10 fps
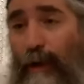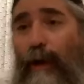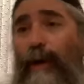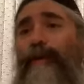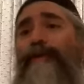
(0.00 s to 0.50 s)

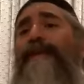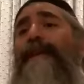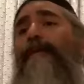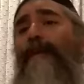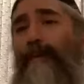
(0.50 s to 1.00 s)
Others
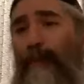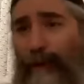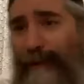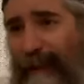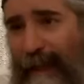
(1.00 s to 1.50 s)
say we
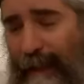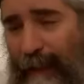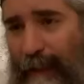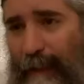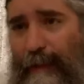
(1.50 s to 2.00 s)
were saying
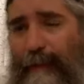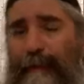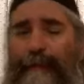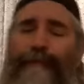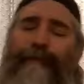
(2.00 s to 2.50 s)
it.
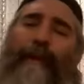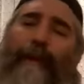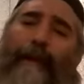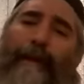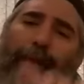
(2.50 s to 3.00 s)

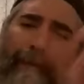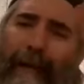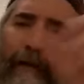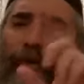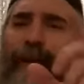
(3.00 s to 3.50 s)
Big
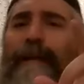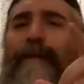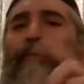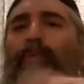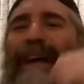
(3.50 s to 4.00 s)

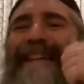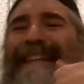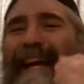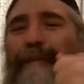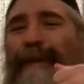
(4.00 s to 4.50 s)
machloket. What
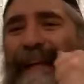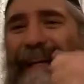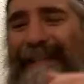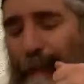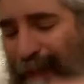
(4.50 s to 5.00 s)
did Rabbi
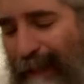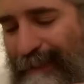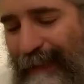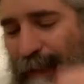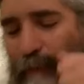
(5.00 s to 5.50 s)
Azam and
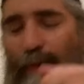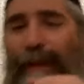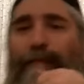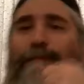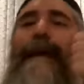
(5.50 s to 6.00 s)
Azariah
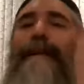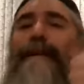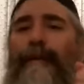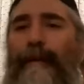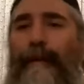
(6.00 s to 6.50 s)
really
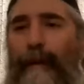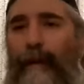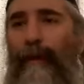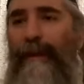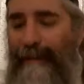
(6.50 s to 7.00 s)
meant
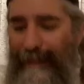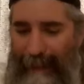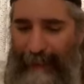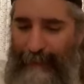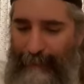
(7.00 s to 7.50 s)
when he
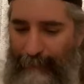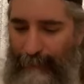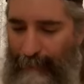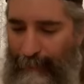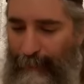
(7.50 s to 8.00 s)
said
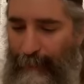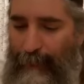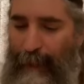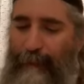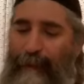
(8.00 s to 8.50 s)

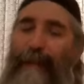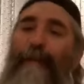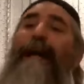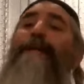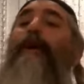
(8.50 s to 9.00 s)
I'm,
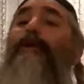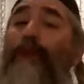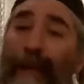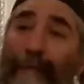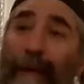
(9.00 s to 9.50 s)
I'm,
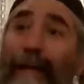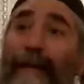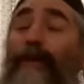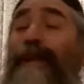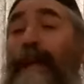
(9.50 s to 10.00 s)
I'm, i
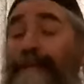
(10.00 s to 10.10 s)
look like